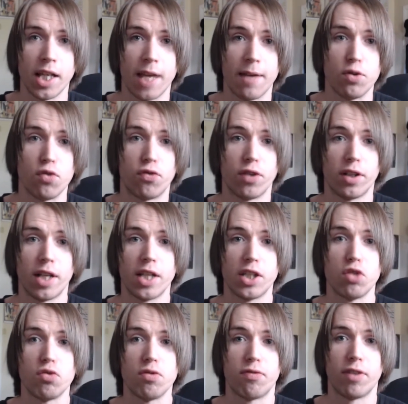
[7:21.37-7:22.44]
If you feel like
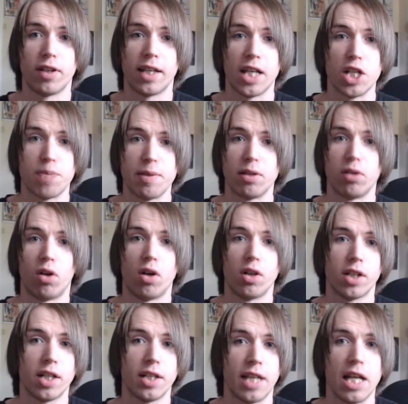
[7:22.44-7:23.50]
you feel like it's been
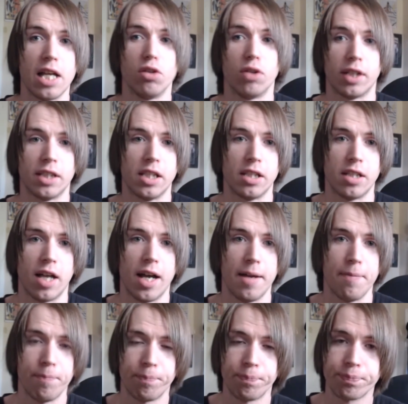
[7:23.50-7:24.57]
longer, then look at the
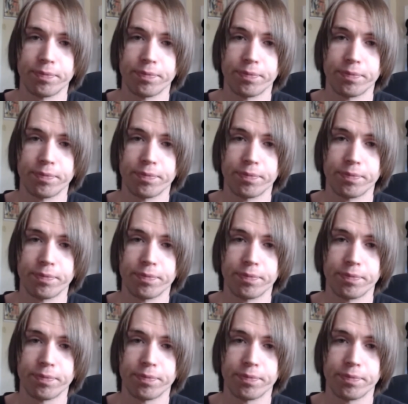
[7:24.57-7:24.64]
time